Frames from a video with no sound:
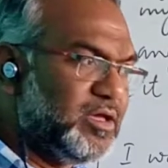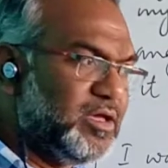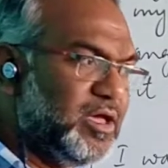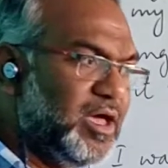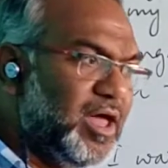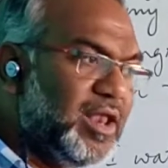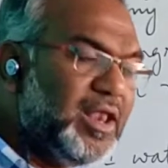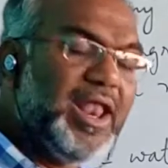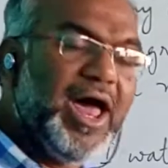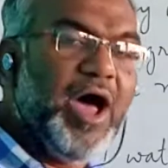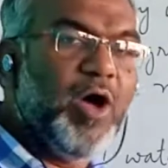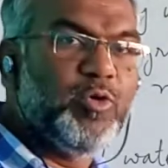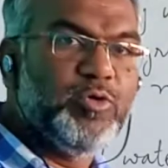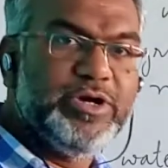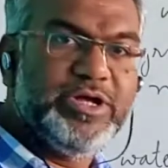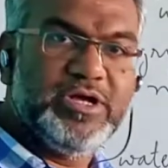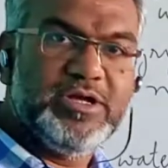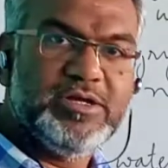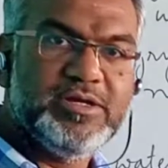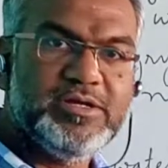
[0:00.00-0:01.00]

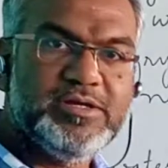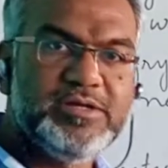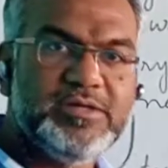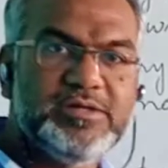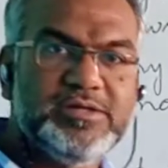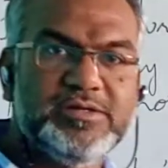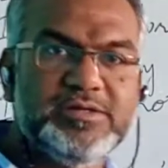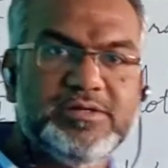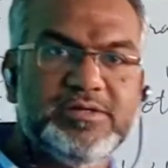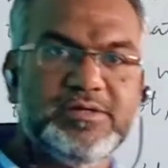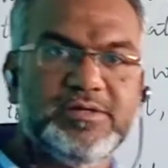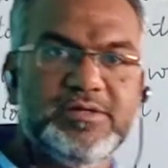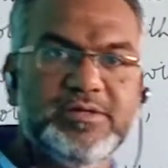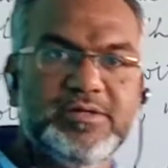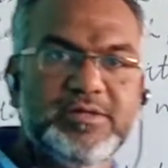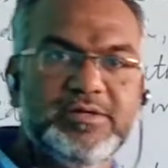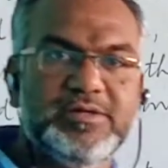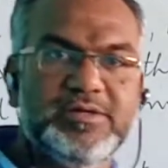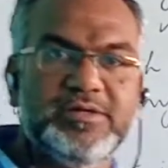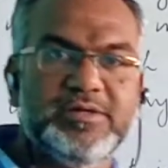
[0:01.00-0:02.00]
allowed
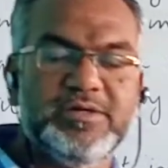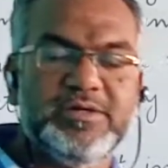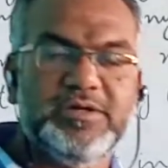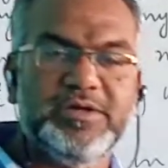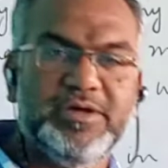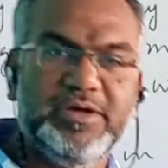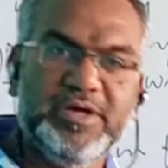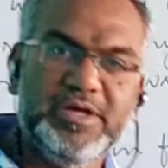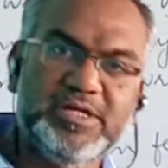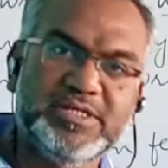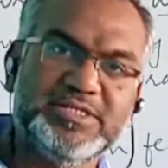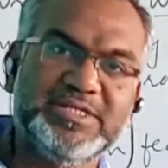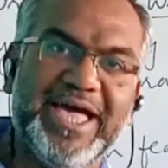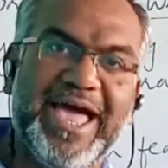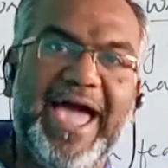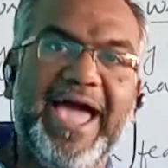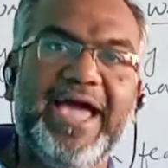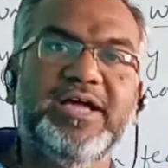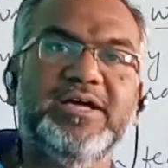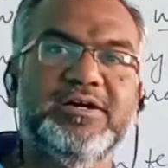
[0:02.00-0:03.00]
his
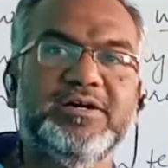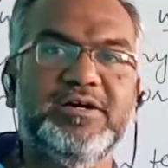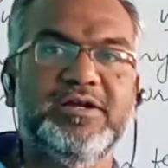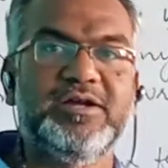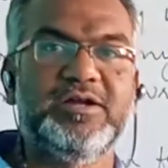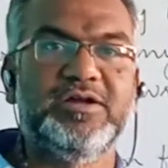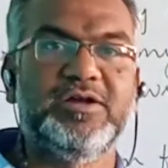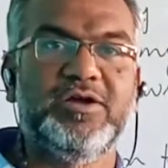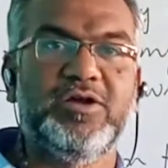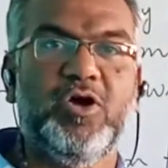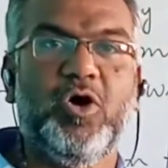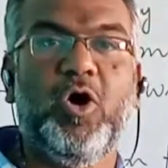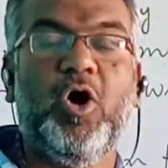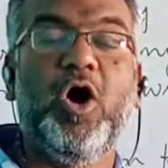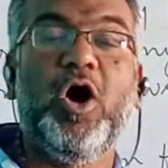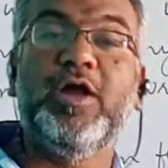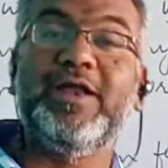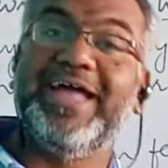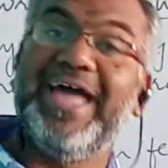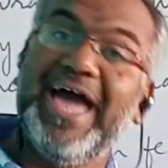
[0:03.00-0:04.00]
anger
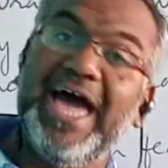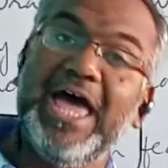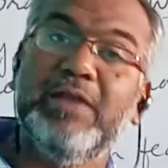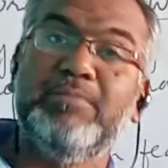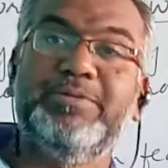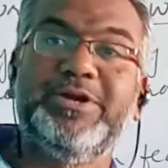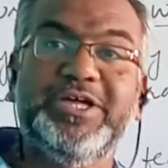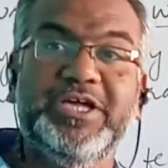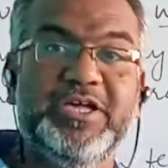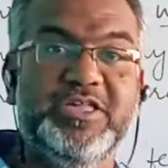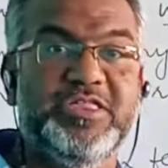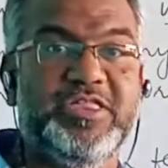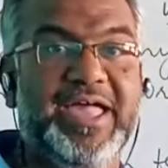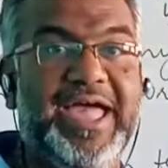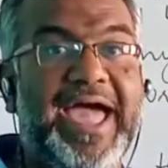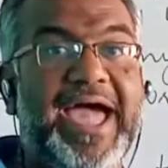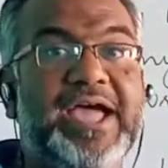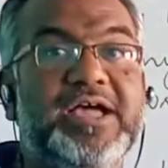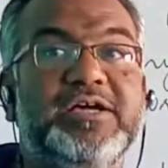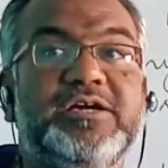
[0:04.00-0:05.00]
or helped his
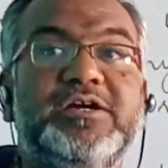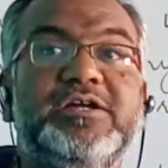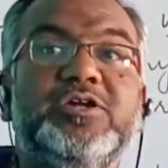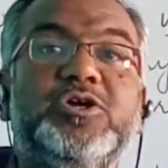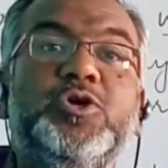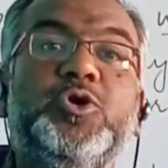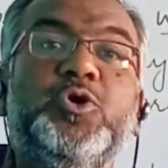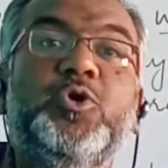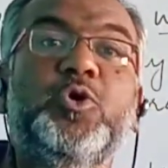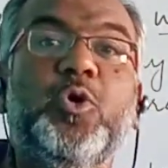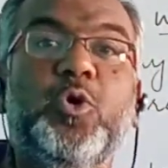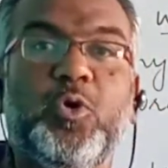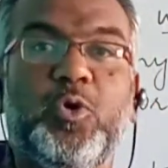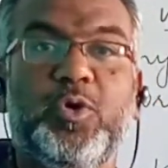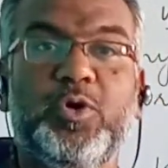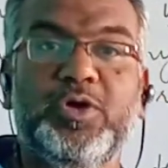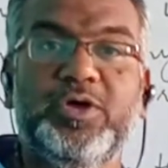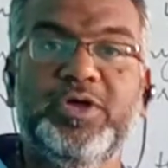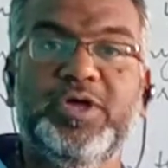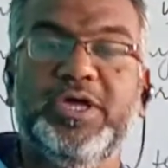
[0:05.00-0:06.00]
anger
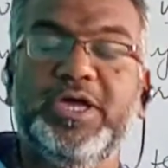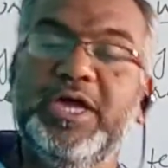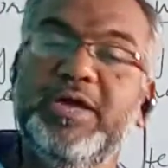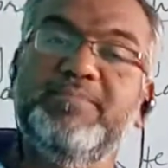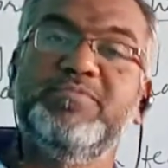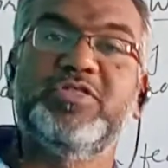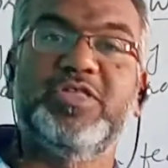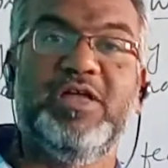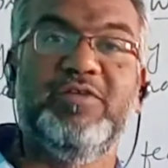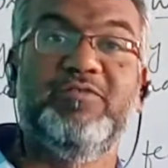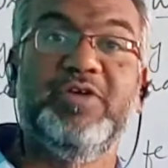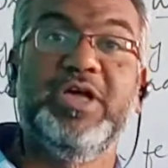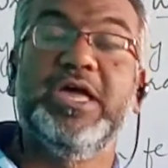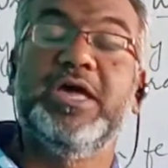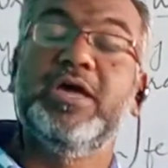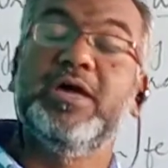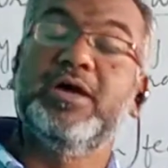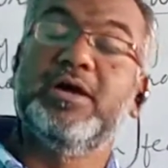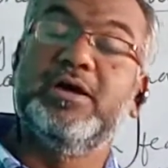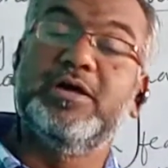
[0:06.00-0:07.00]
grow himself.
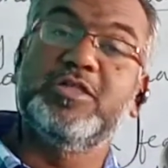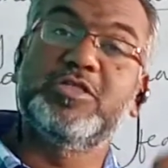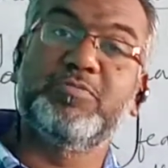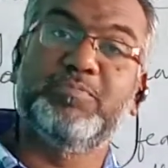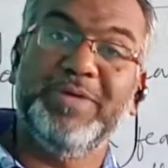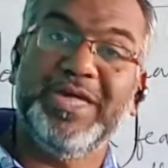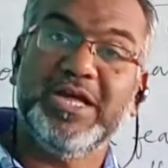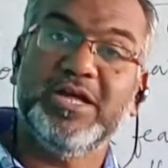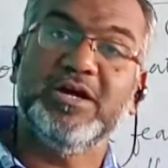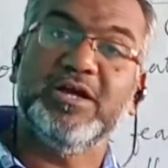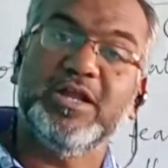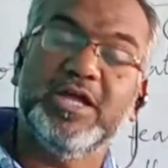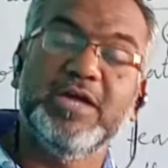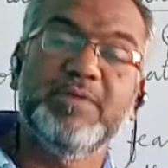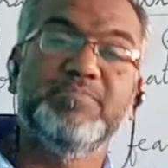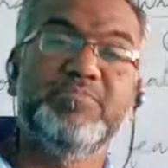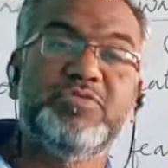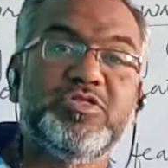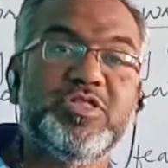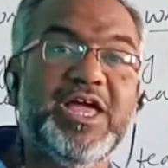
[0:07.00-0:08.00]
Speaker
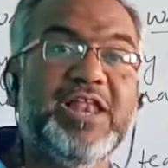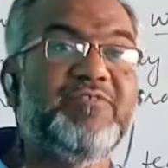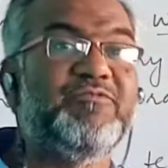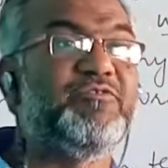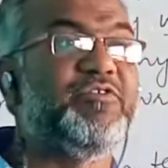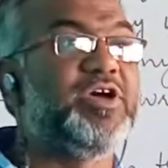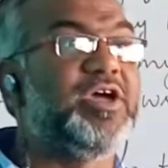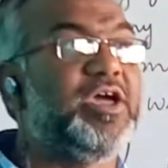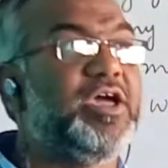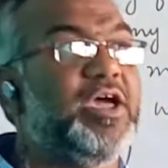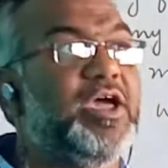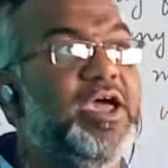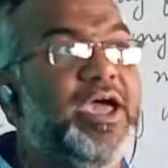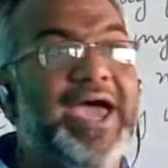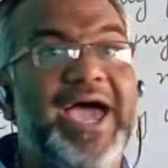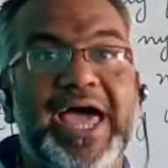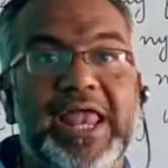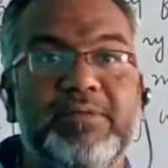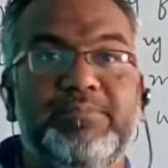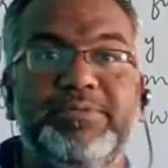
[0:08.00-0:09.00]
himself
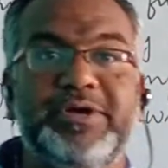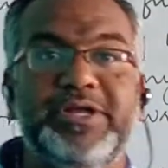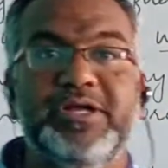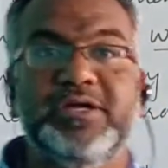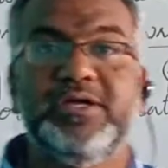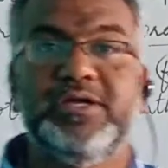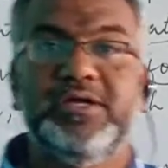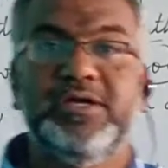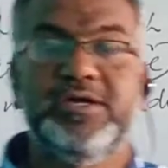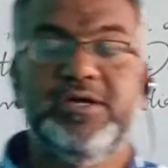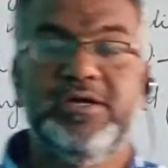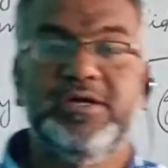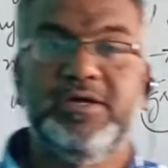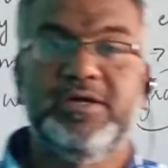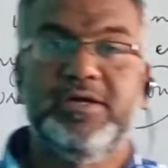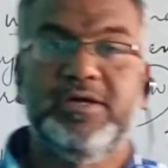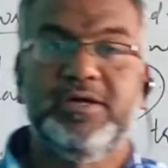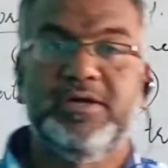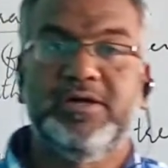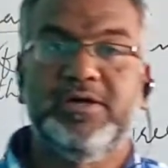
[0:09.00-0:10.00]
helped
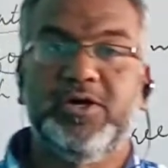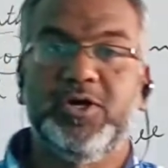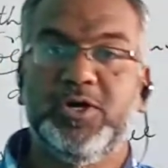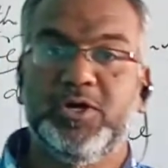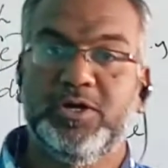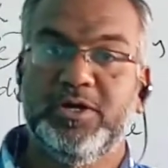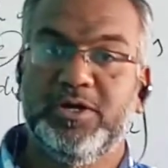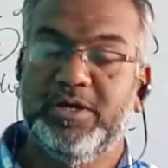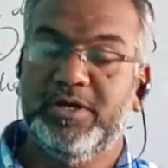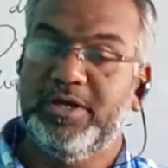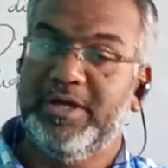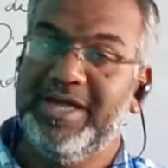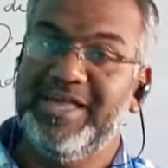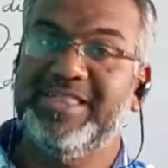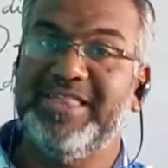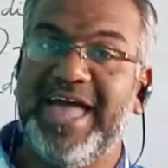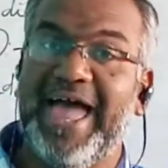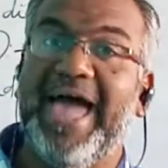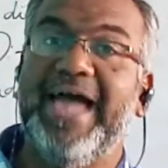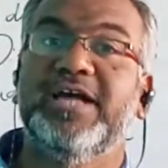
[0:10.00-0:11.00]

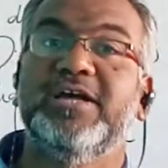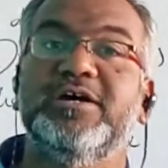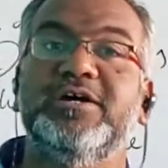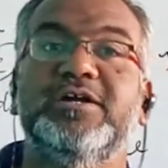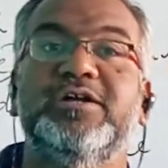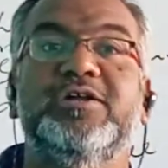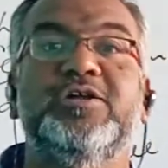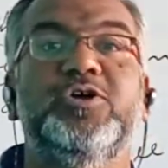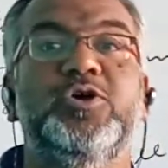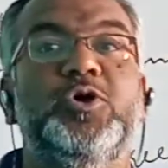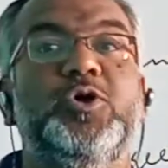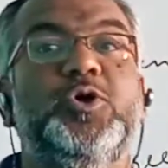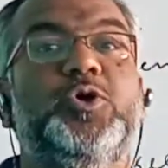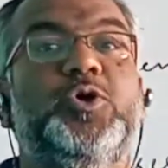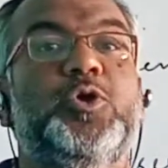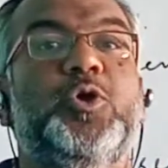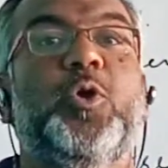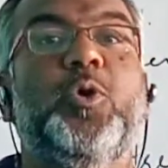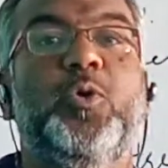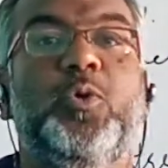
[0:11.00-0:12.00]
his anger
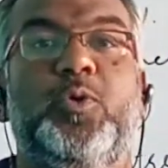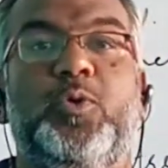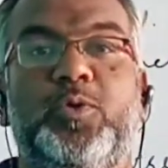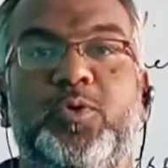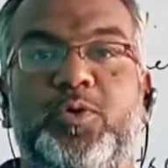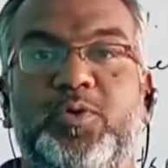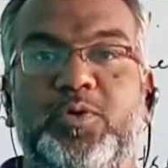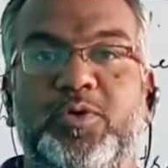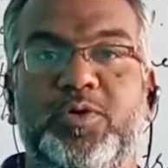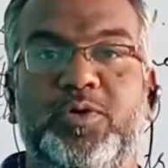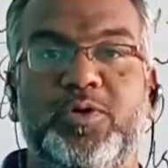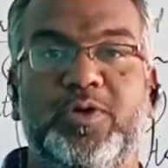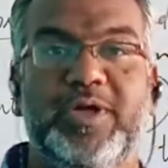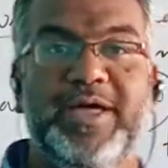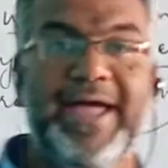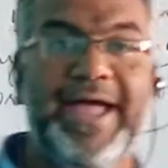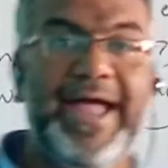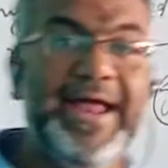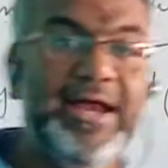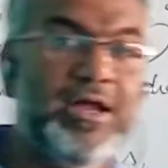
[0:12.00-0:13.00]
grow.
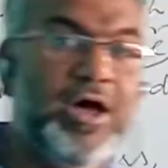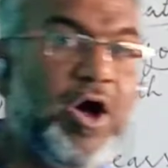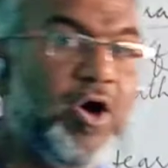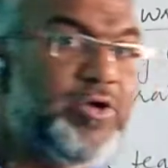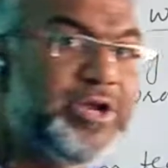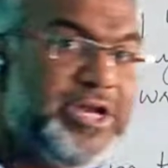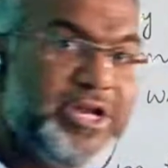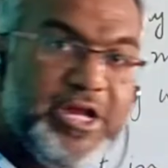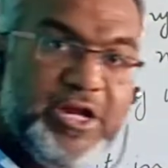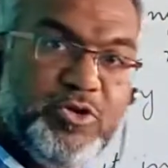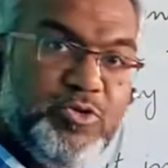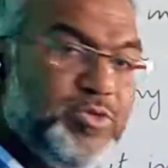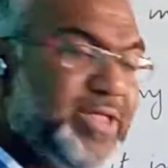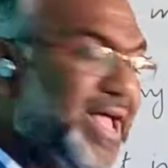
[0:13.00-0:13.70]
And how did he do